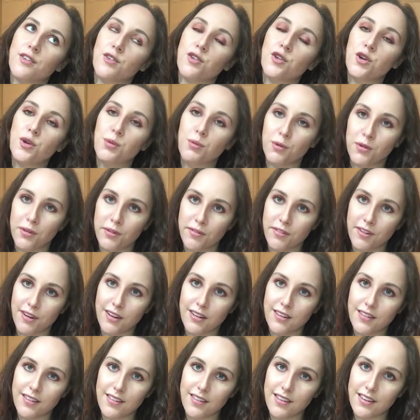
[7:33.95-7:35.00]
2
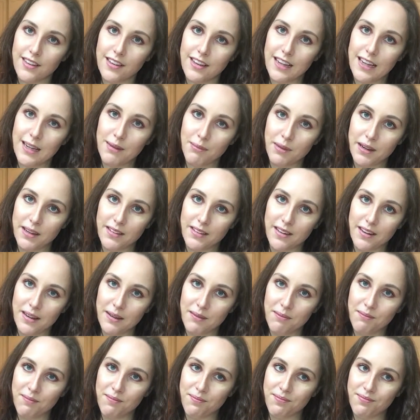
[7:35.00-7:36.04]
boyfriends in my
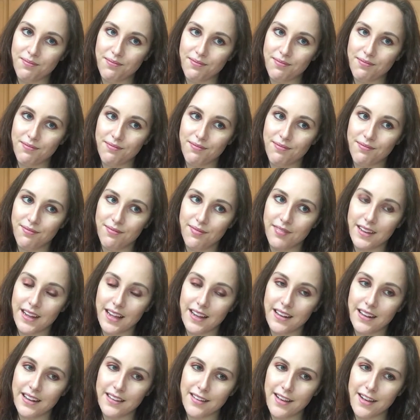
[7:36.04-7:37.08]
time,
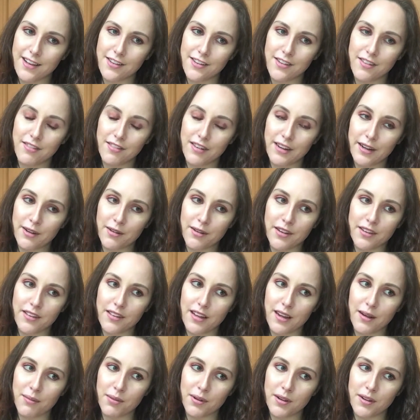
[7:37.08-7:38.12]
and that's actually really quite
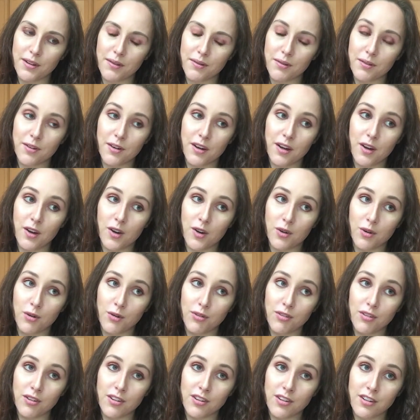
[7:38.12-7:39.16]
sad because I'm quite
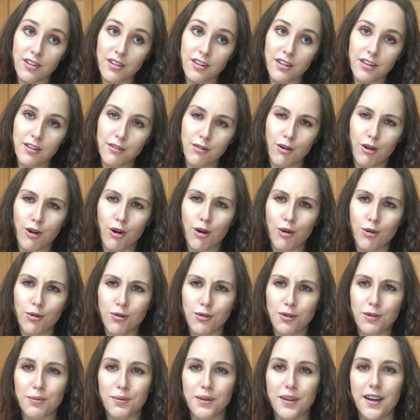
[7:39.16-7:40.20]
old. Not
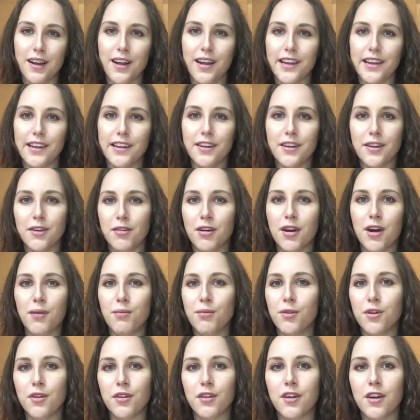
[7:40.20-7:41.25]
old, but like, you know, I'm
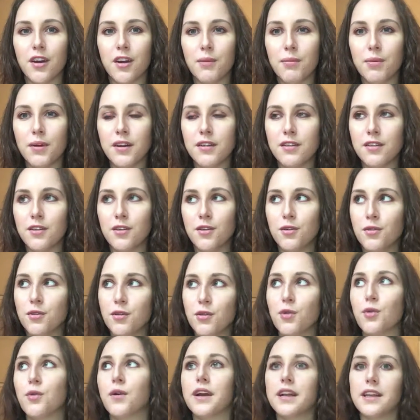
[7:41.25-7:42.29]
not the kind of person who
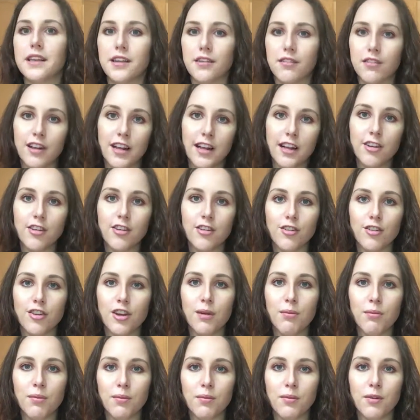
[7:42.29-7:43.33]
is always in a
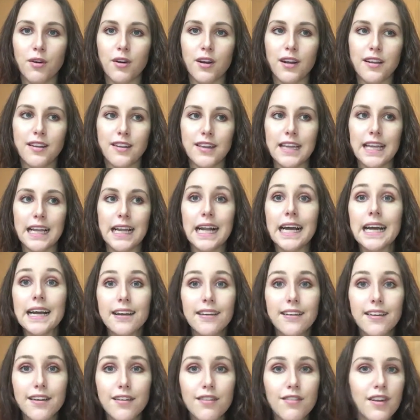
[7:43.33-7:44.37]
relationship. I'm quite
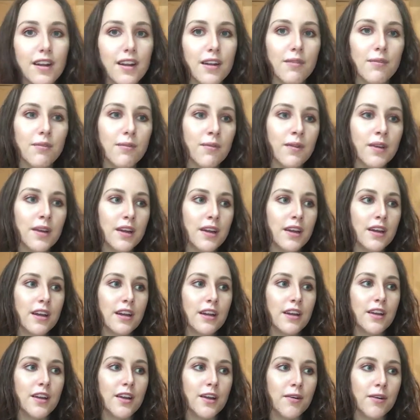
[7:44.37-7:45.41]
selective, and I'm,
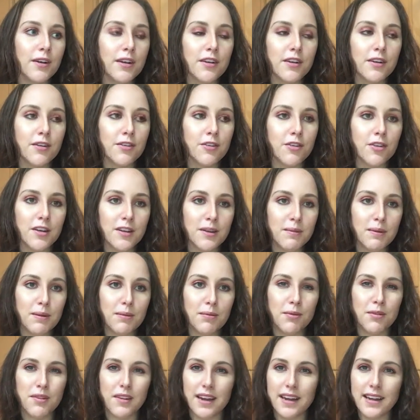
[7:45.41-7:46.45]
you know, I don't trust
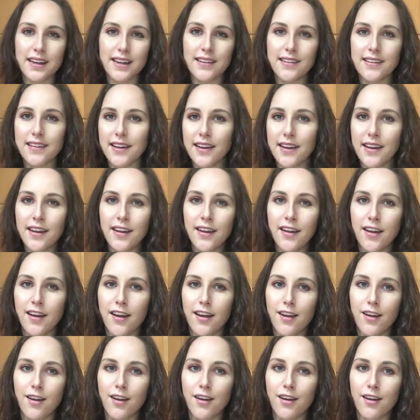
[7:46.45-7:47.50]
people that easily,
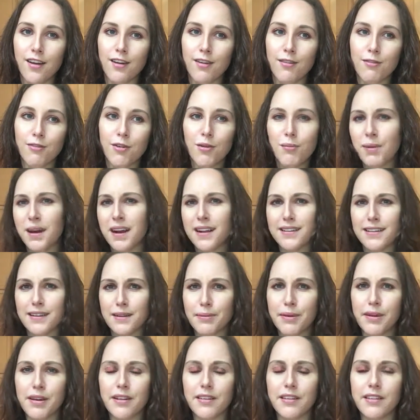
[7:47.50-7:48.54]
from past
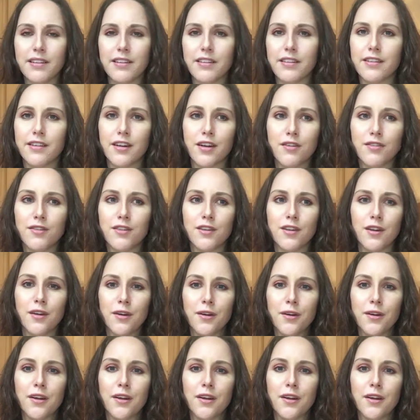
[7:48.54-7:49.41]
experiences and stuff. So